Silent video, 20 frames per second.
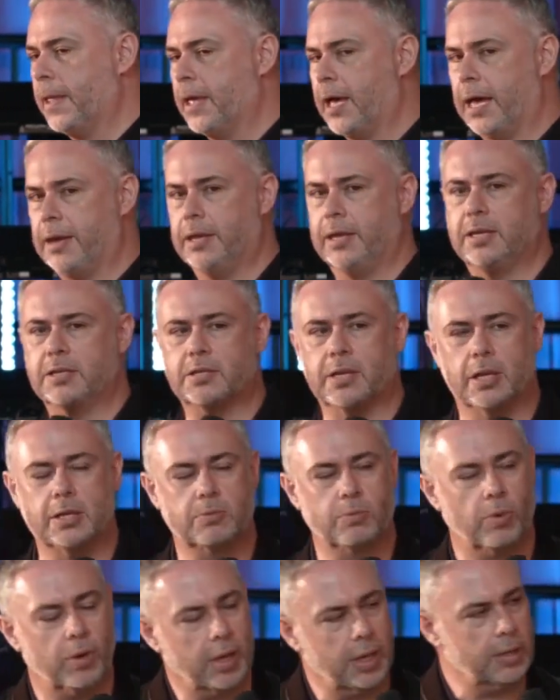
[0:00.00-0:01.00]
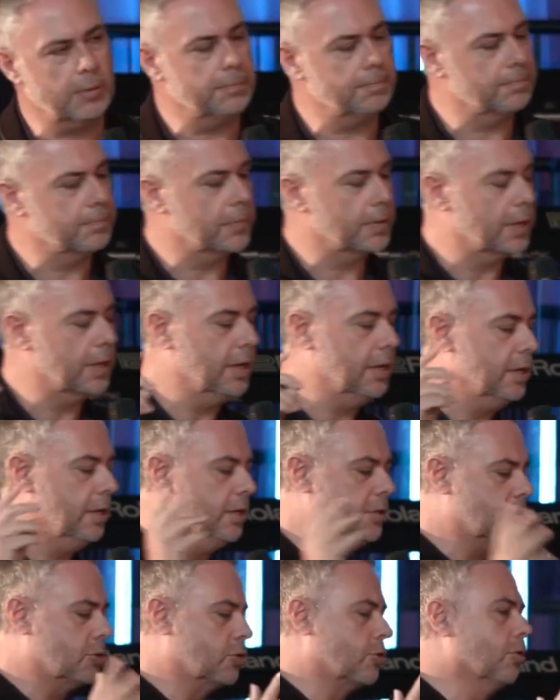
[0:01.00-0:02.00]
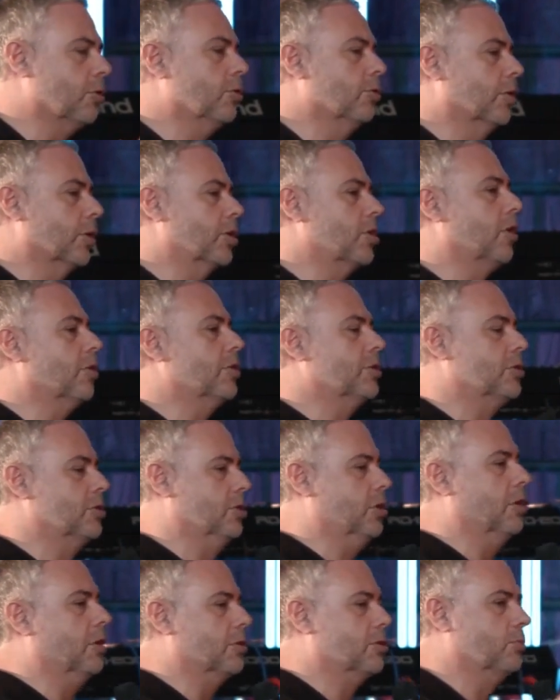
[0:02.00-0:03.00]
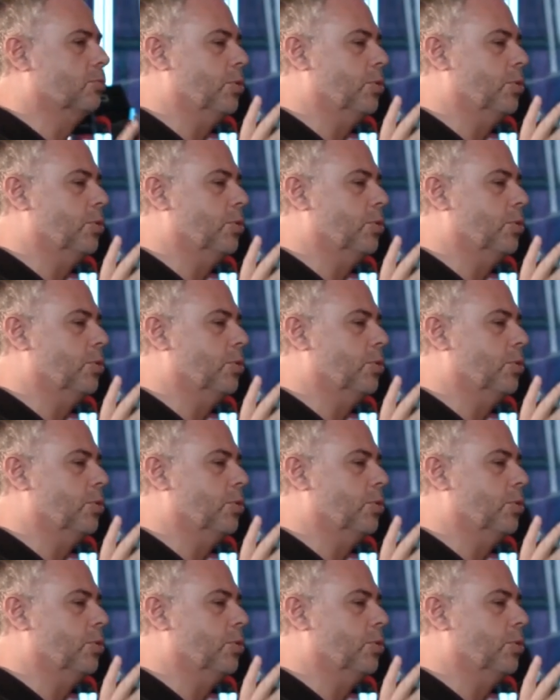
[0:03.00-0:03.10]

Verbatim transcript: and he says, Well, it is true that God is just.